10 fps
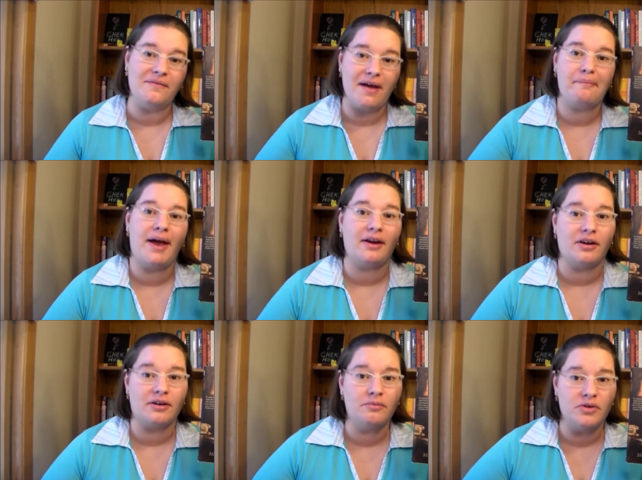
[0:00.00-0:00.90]
being a
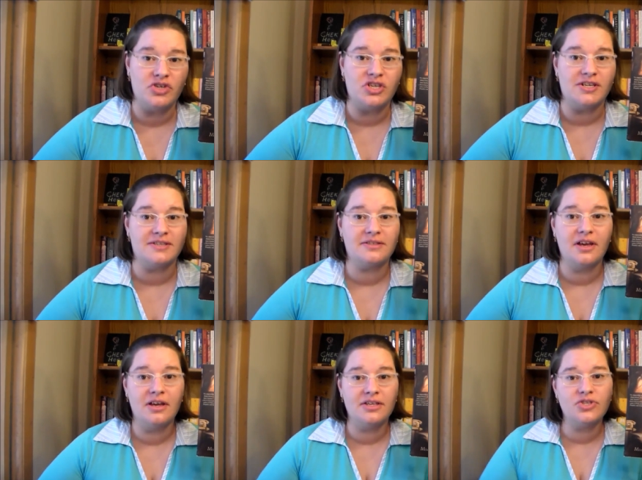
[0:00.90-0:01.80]
vampire, which she
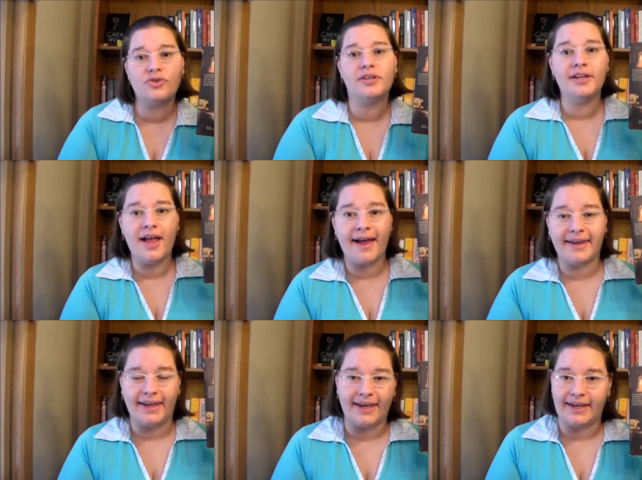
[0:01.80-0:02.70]
is sorely
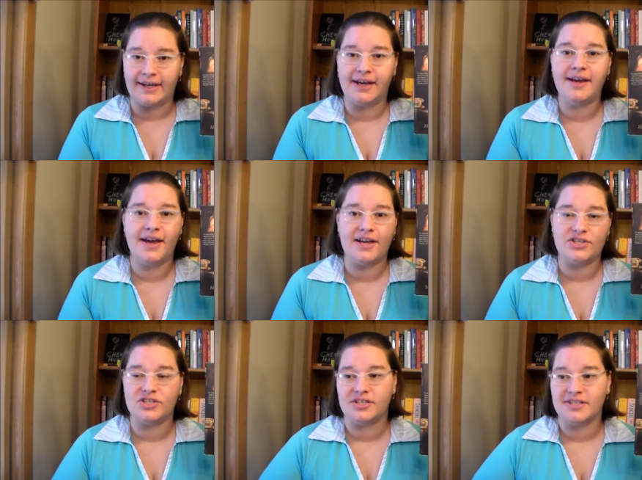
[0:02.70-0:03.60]
lacking in,
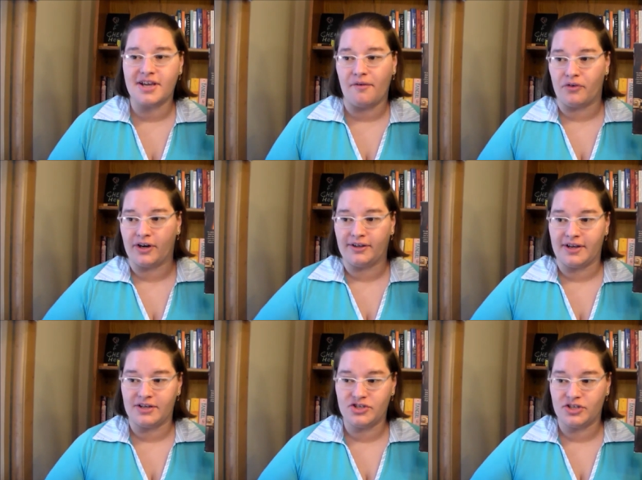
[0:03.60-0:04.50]
as she's discovering
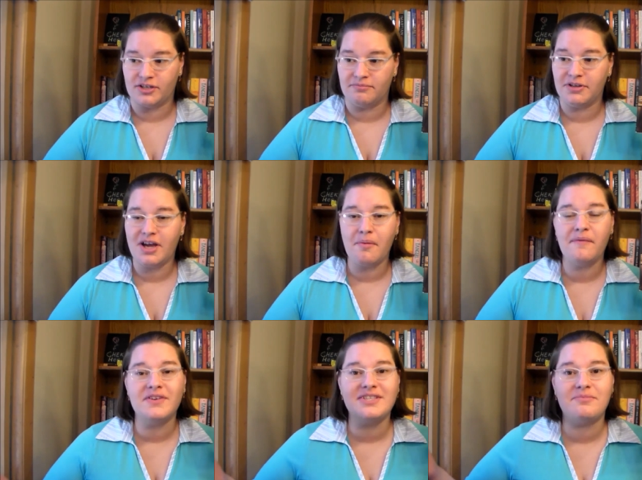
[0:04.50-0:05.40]
that she can become
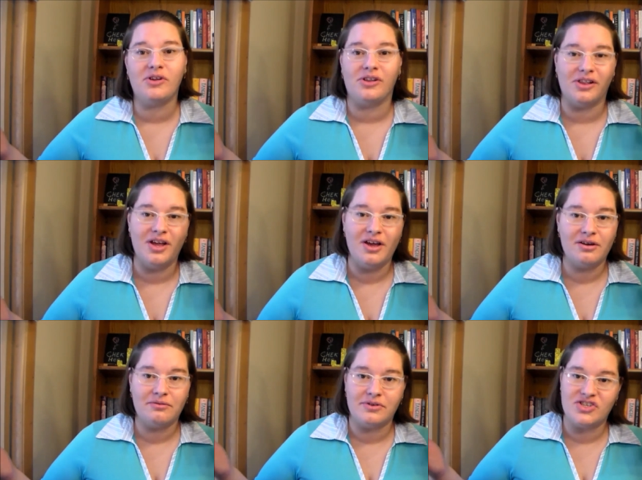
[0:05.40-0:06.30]
invisible,
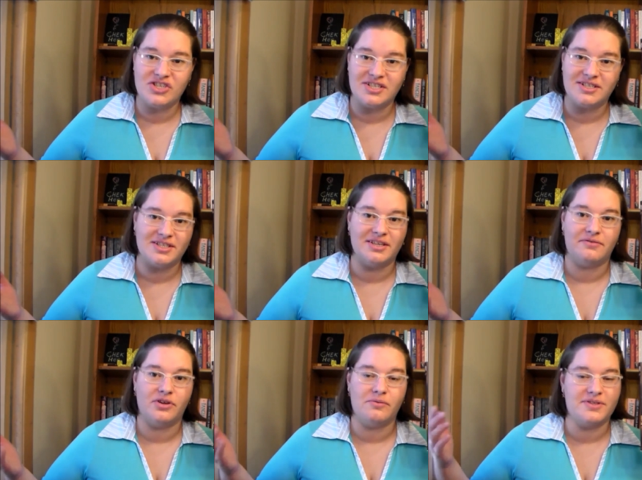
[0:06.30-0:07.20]
which she didn't
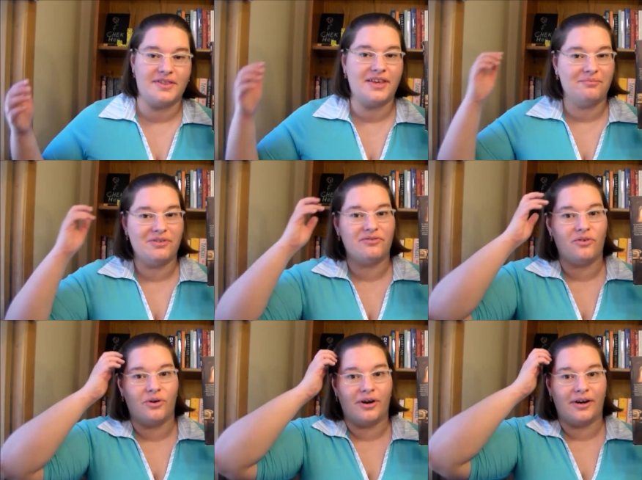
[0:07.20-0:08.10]
even know was a thing
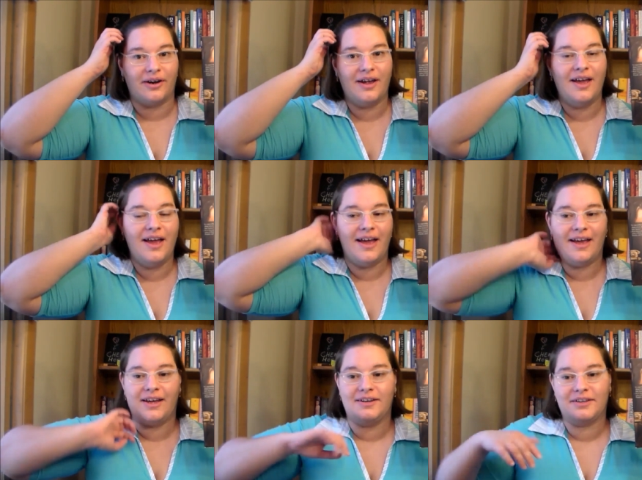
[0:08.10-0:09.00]
before,
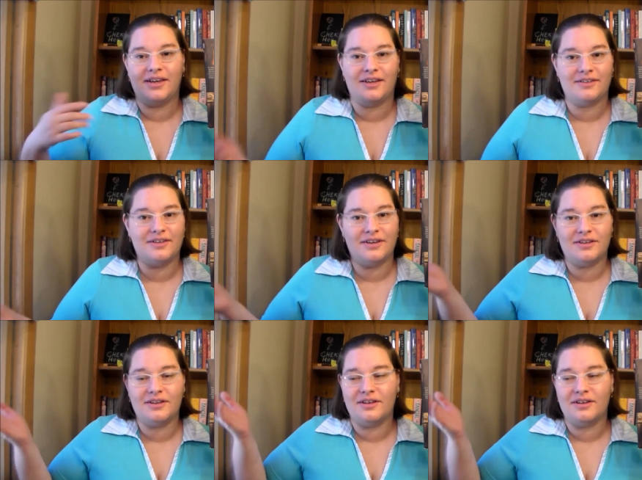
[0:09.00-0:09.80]
and can